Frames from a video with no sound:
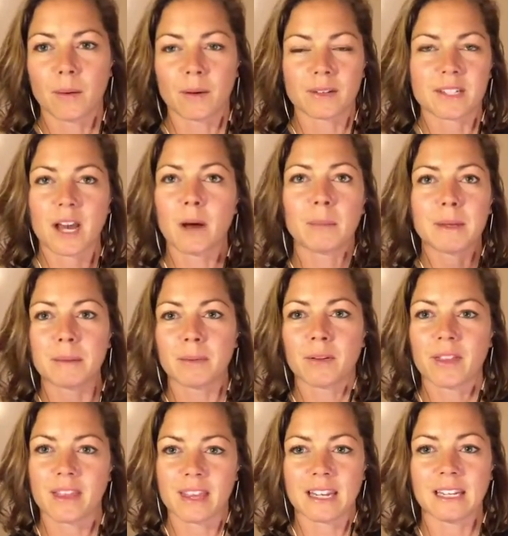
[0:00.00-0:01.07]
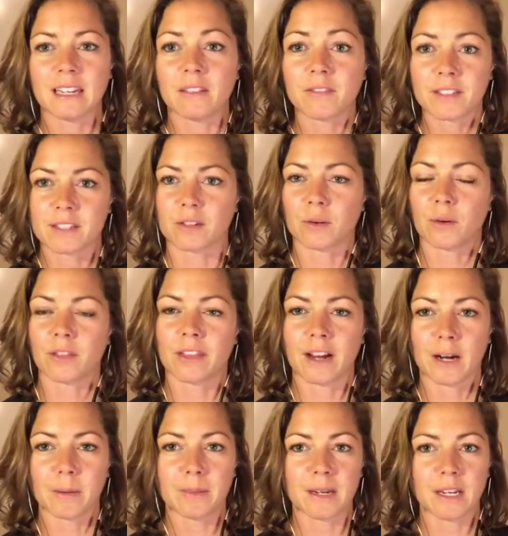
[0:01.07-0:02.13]
tell people that they need physical
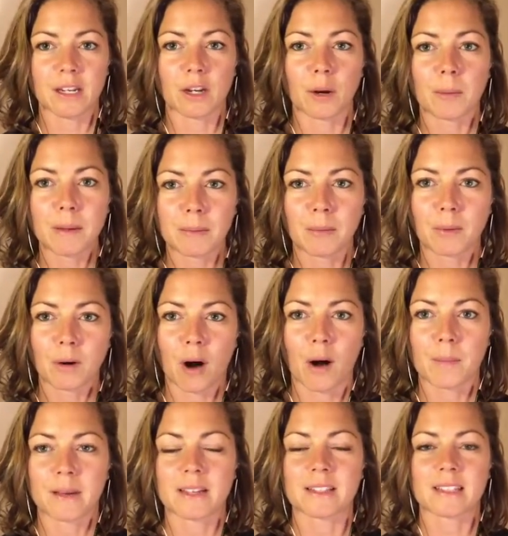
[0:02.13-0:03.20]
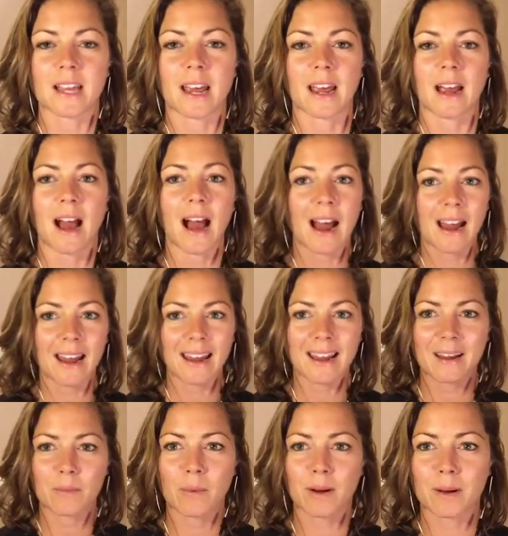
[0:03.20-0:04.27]
therapy. People will call me and say,
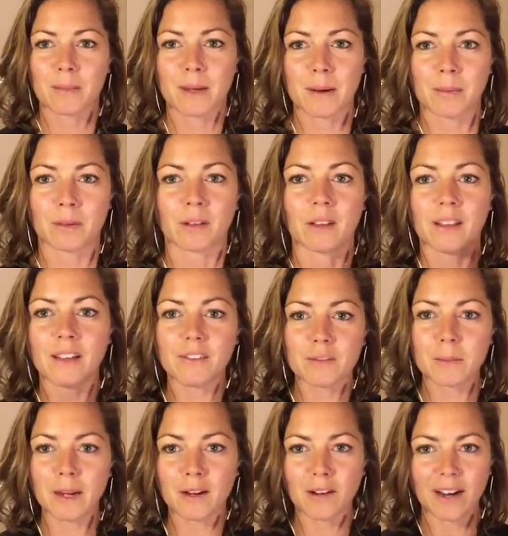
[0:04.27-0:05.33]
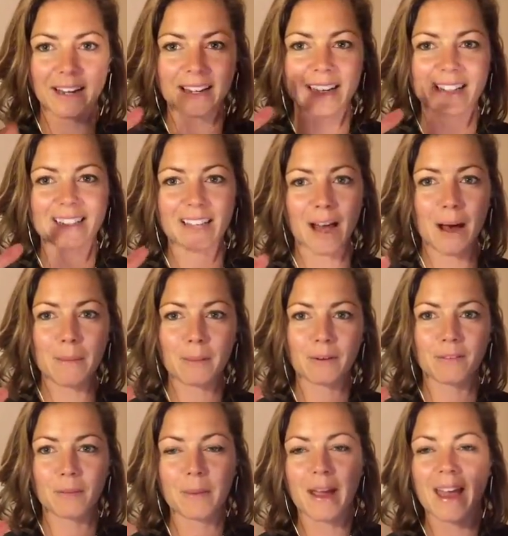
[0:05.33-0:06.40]
I want to be able to lift my grandkids up
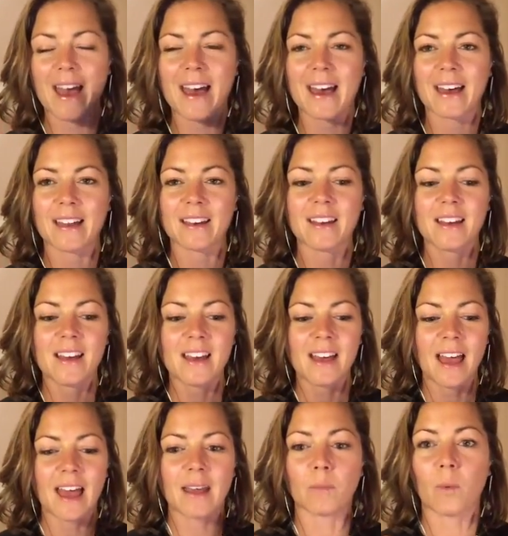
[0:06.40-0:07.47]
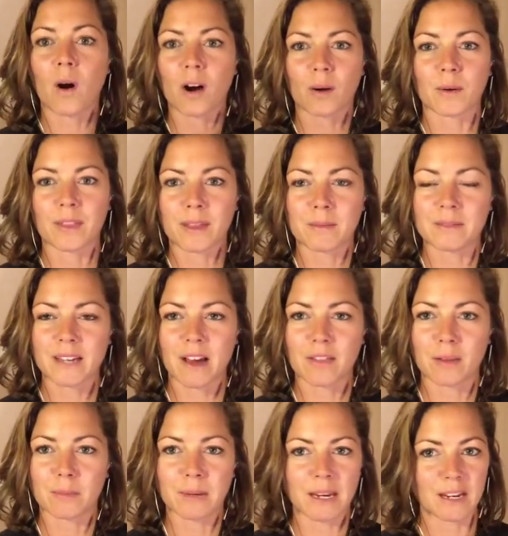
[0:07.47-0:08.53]
over my head and walk with them
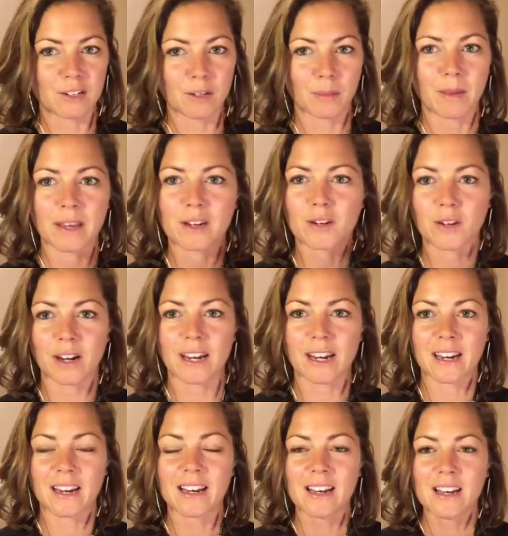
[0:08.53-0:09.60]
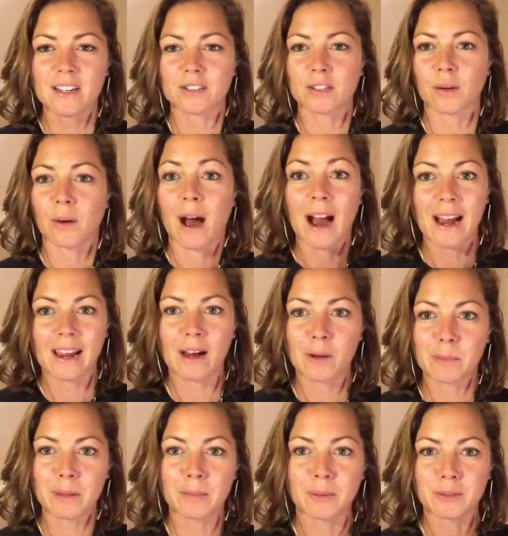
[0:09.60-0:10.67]
down the beach. I'm like, great. So I
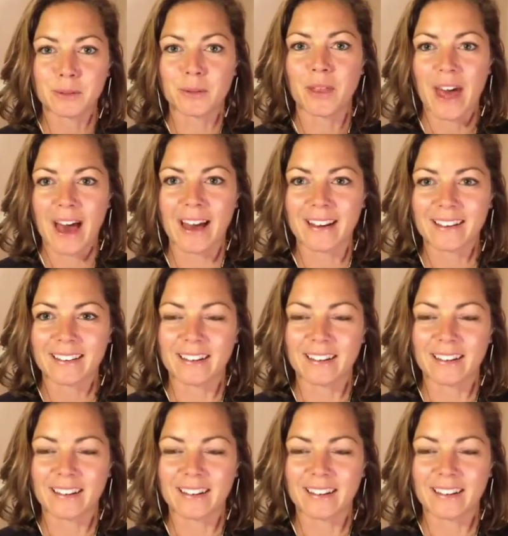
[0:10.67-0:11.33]
help people do that.